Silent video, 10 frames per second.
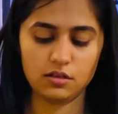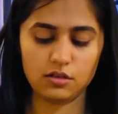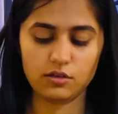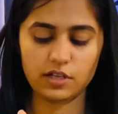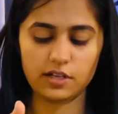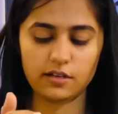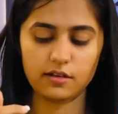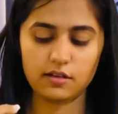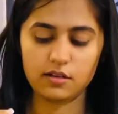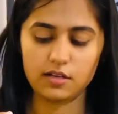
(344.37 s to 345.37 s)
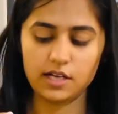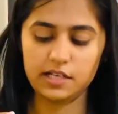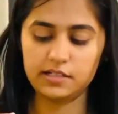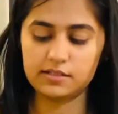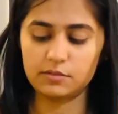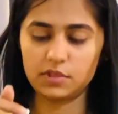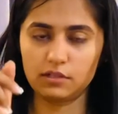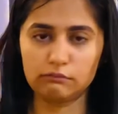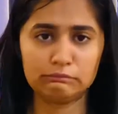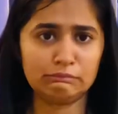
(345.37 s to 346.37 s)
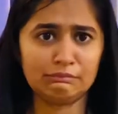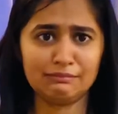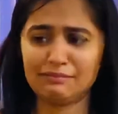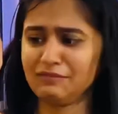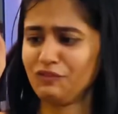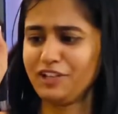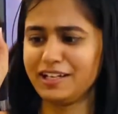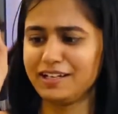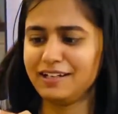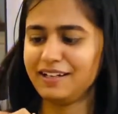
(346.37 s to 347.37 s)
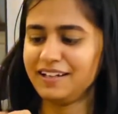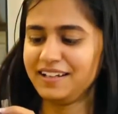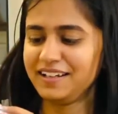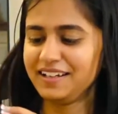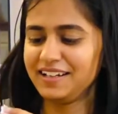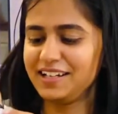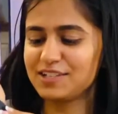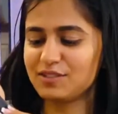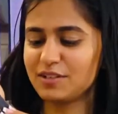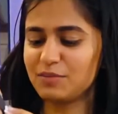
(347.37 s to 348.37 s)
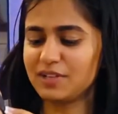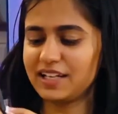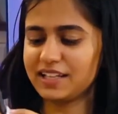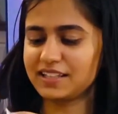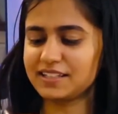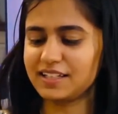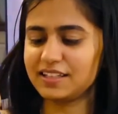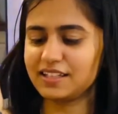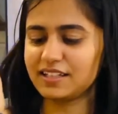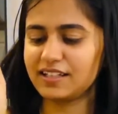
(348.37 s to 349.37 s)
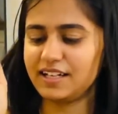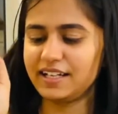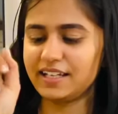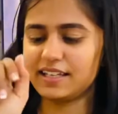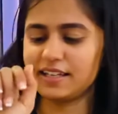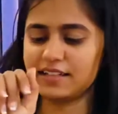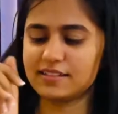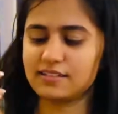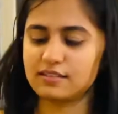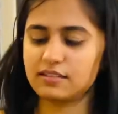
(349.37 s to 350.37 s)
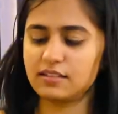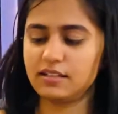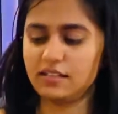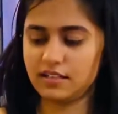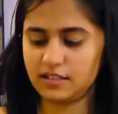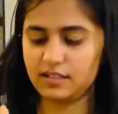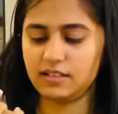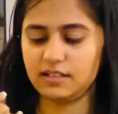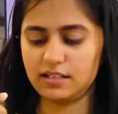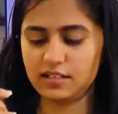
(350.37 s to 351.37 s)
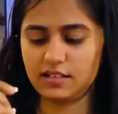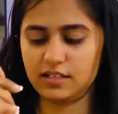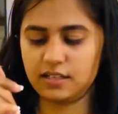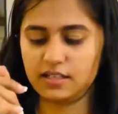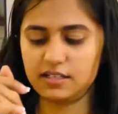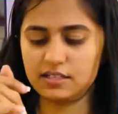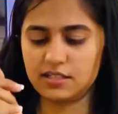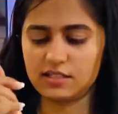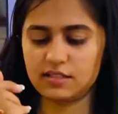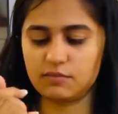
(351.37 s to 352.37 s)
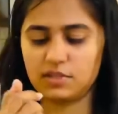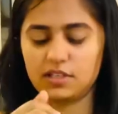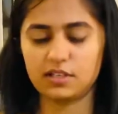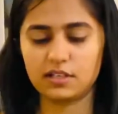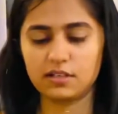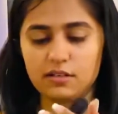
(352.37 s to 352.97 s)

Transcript: Okay, I did something weird. It shouldn't be like this, I think. I guess I did something.